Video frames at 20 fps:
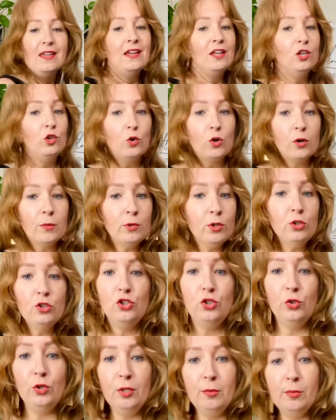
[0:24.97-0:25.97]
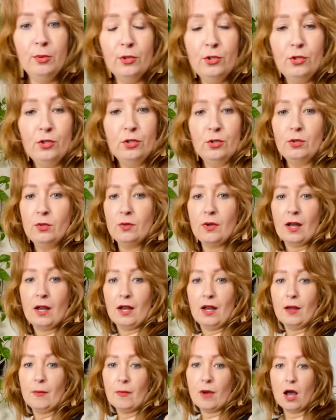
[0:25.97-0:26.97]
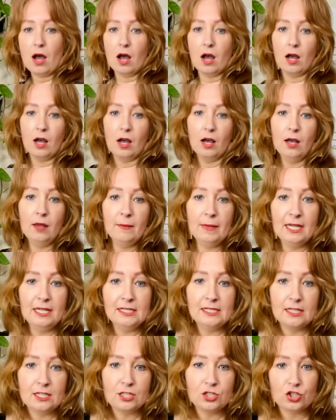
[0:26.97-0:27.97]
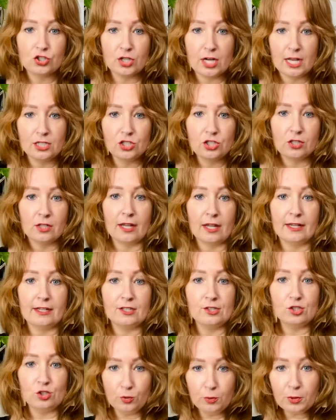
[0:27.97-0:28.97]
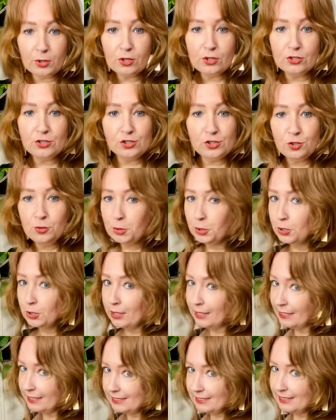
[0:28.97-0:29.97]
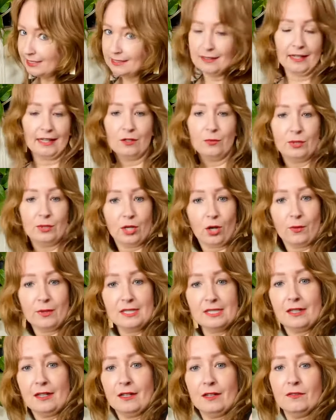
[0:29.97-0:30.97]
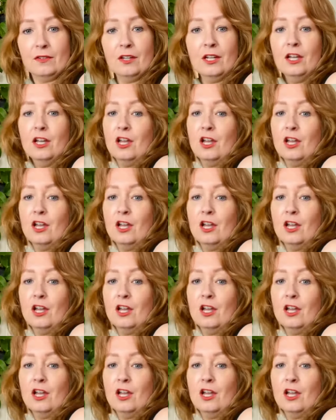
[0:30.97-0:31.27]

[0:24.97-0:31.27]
Normal Judy Blue um, amazing stretch, like super, super crazy, like we always love.